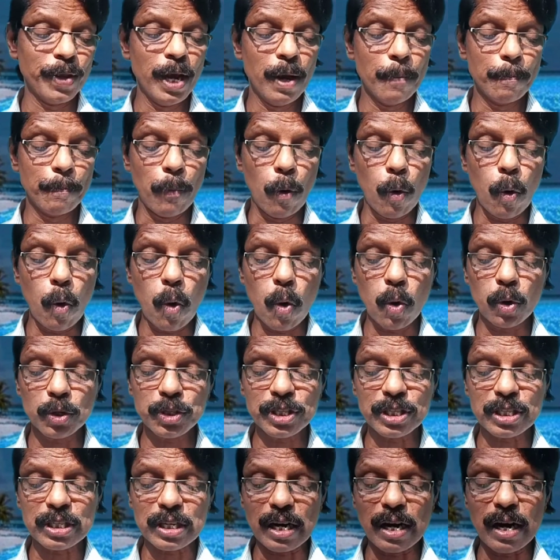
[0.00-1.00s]
Both
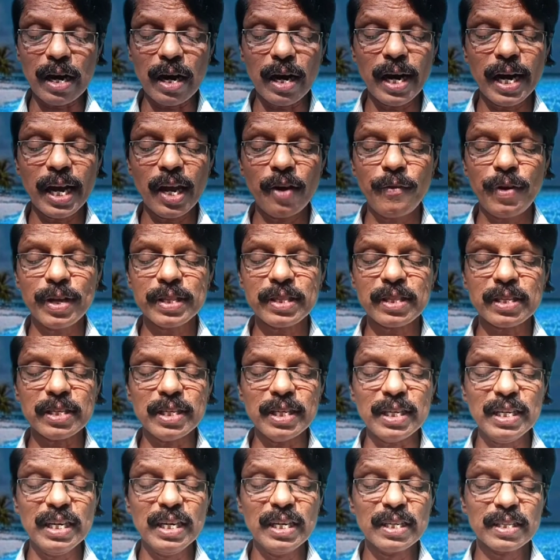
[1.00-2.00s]
wry with
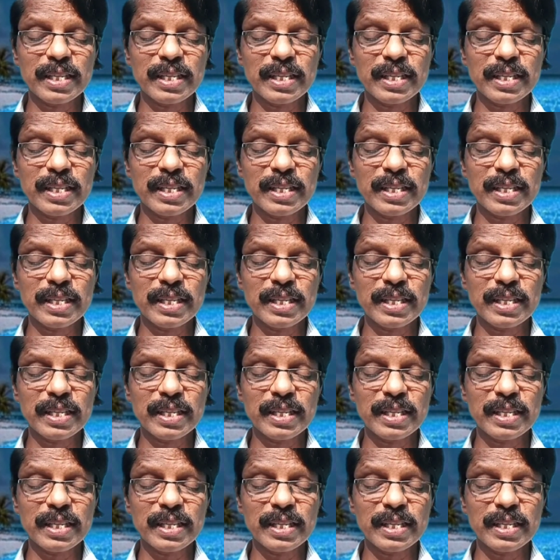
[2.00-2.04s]
the